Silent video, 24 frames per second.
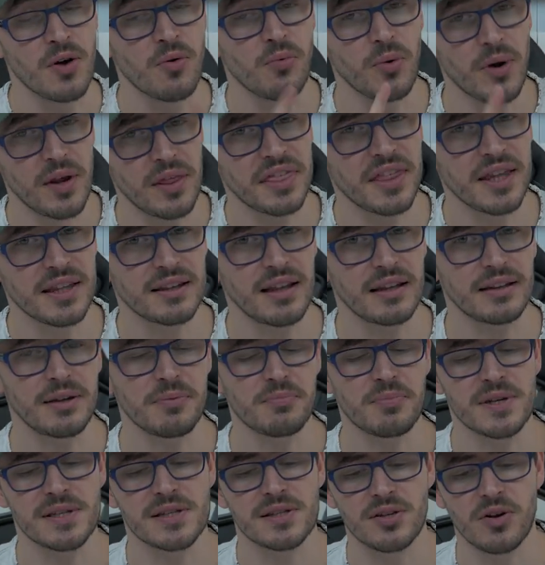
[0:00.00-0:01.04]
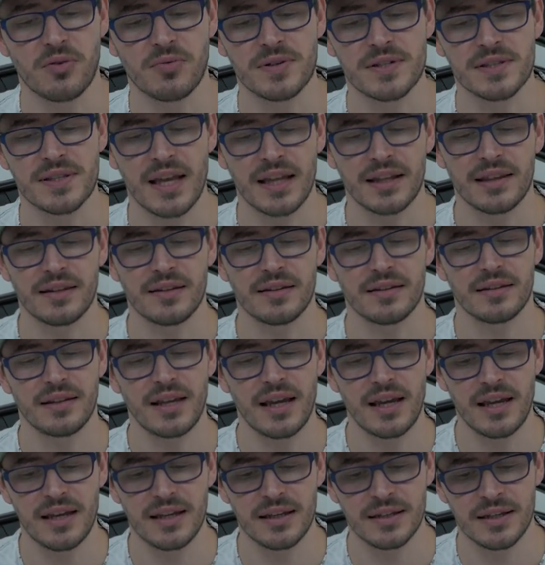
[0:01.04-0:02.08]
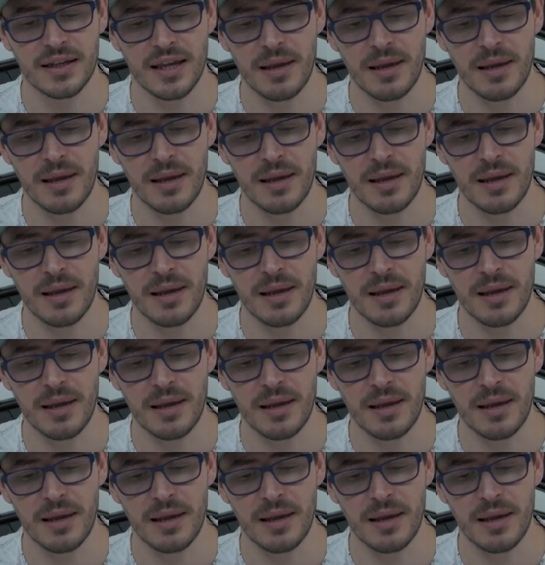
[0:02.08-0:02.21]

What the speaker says: One thing that you must know is that they